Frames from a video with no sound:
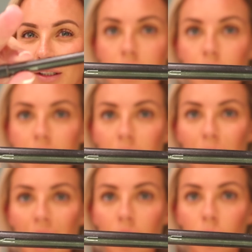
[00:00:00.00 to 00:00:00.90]
So it's a
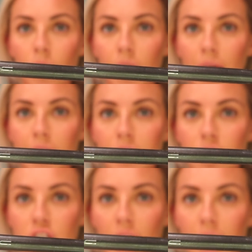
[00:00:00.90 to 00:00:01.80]
MAC one, and
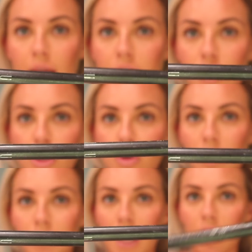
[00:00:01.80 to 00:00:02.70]
it's shade
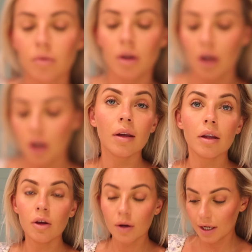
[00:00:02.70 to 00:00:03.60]
Stripped Down.
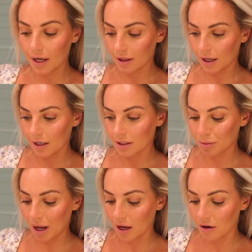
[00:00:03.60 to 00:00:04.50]
You can hear the kids
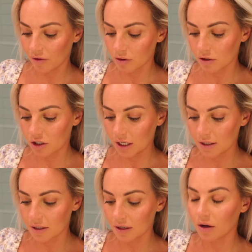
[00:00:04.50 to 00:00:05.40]
playing, of course.
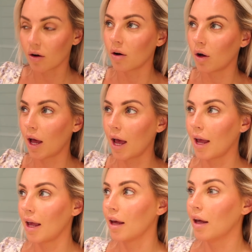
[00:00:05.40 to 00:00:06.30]
Jensen got
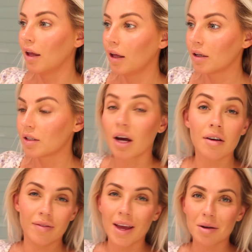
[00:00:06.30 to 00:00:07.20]
a
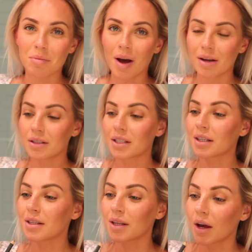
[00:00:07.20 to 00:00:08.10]
Darth Vader
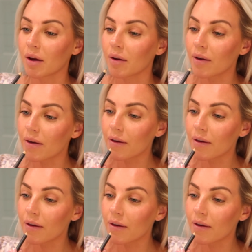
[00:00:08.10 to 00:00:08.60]
mask, so